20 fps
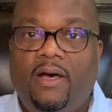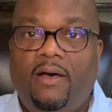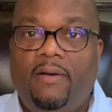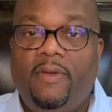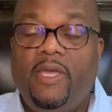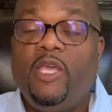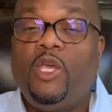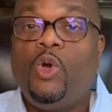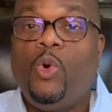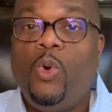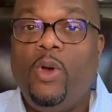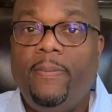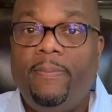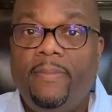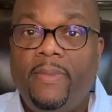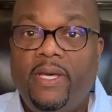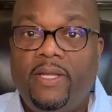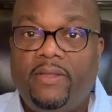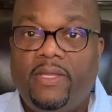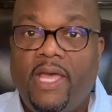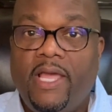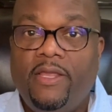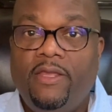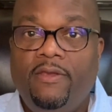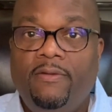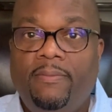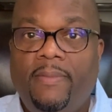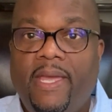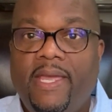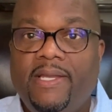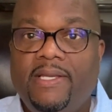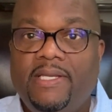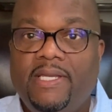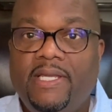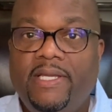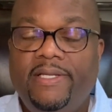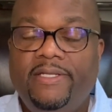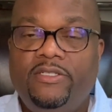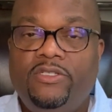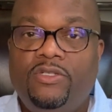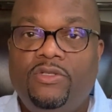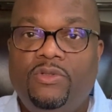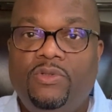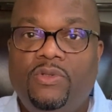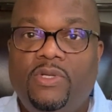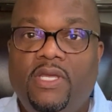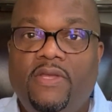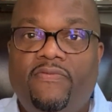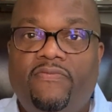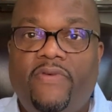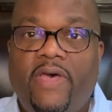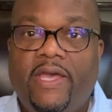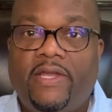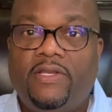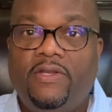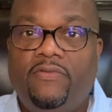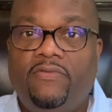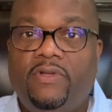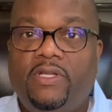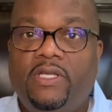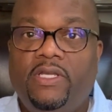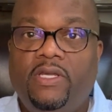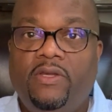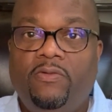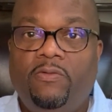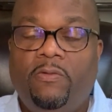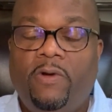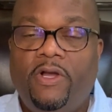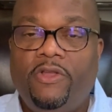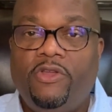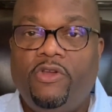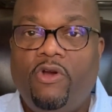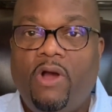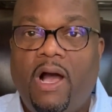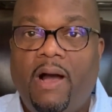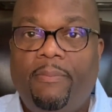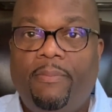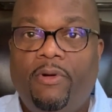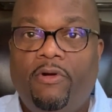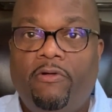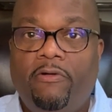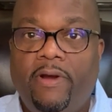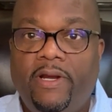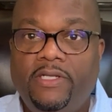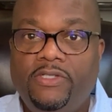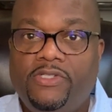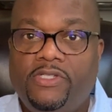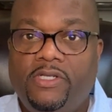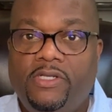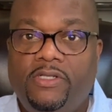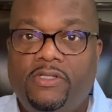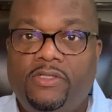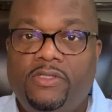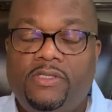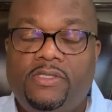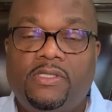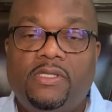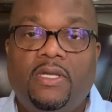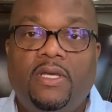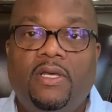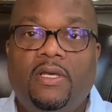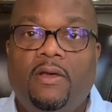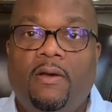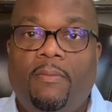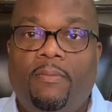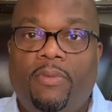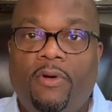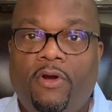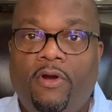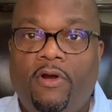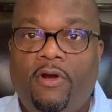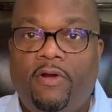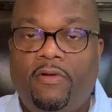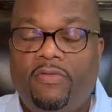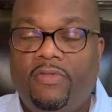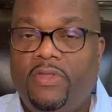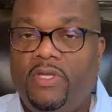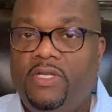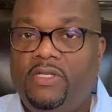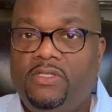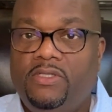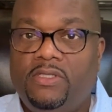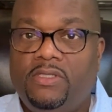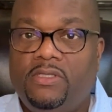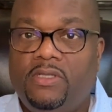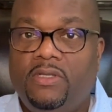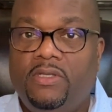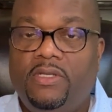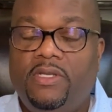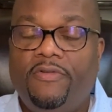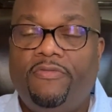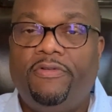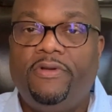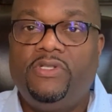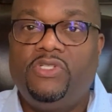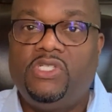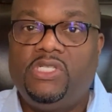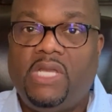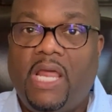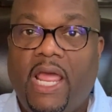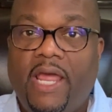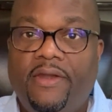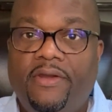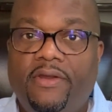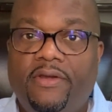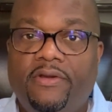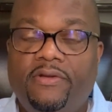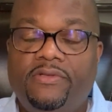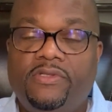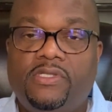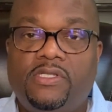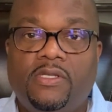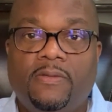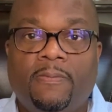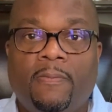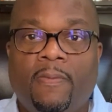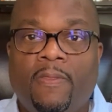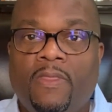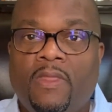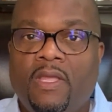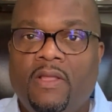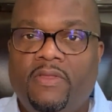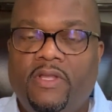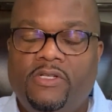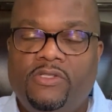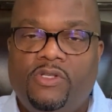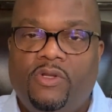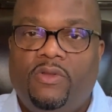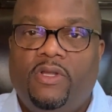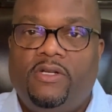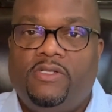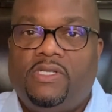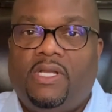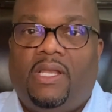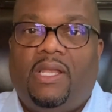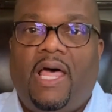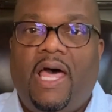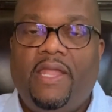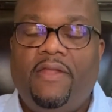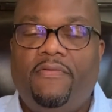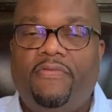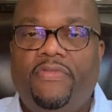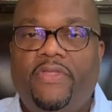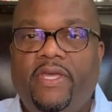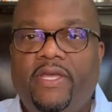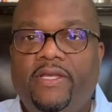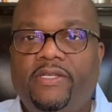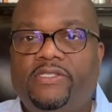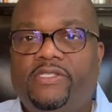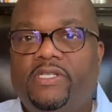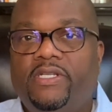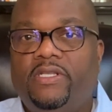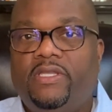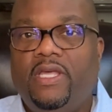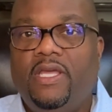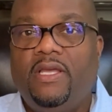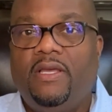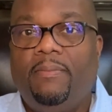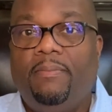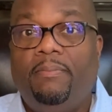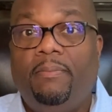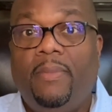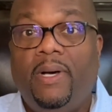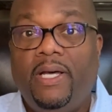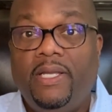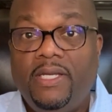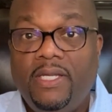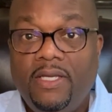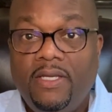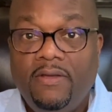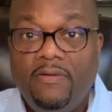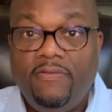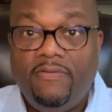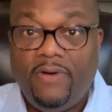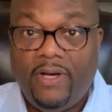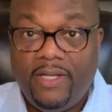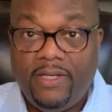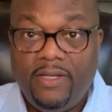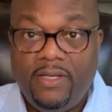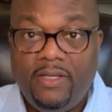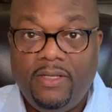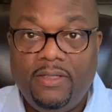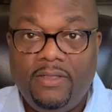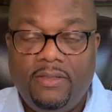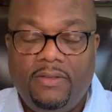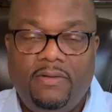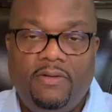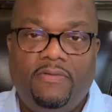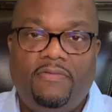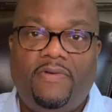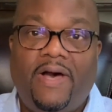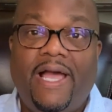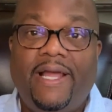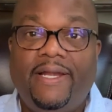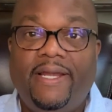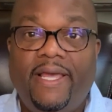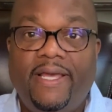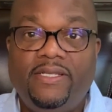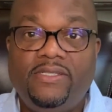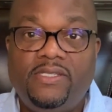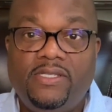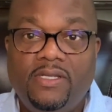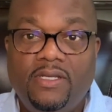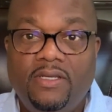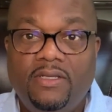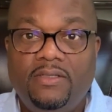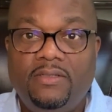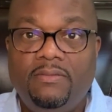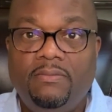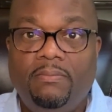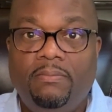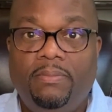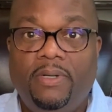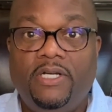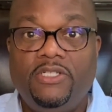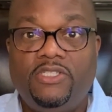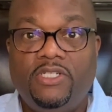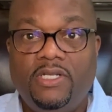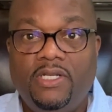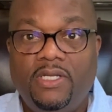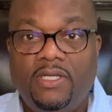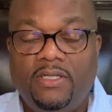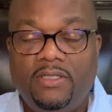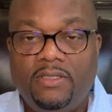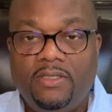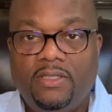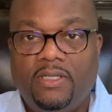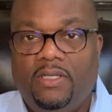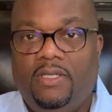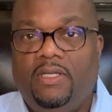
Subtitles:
Equipment that you may need to effectively run your operations per these different standards. So there's a lot of things to think of: money, funding, financing, budgeting.